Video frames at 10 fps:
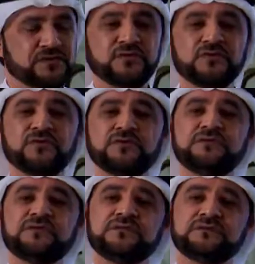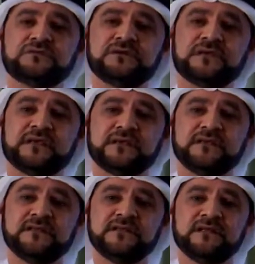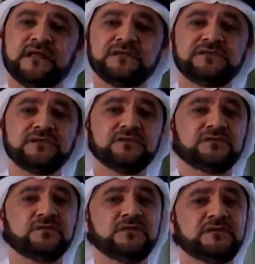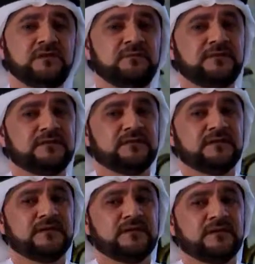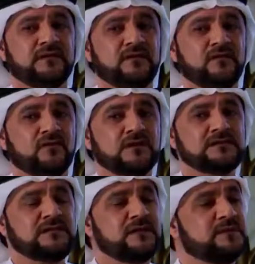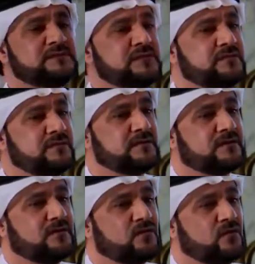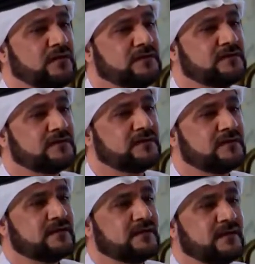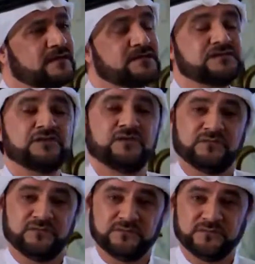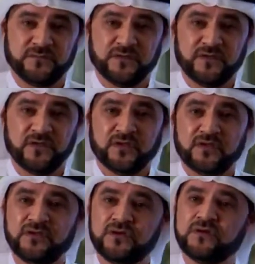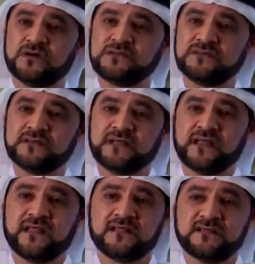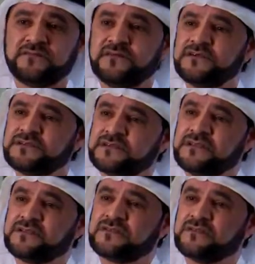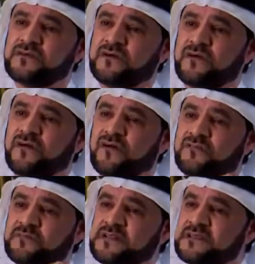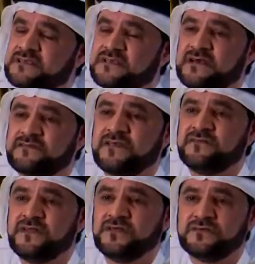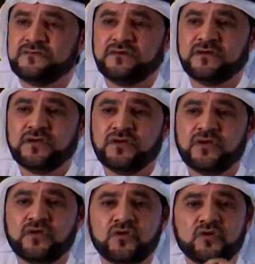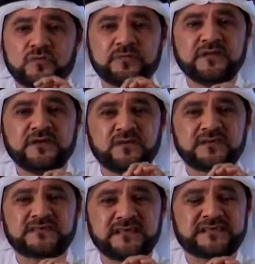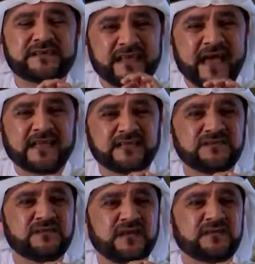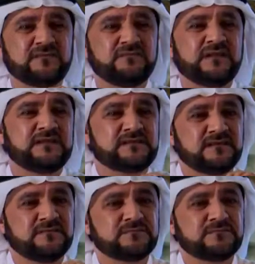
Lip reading: you go to the doctor again, and he says, doctor, what happened? Was it a magic or what? He says, no. You know what? The first set of medicine I've given you, your body was just reacting to that medicine.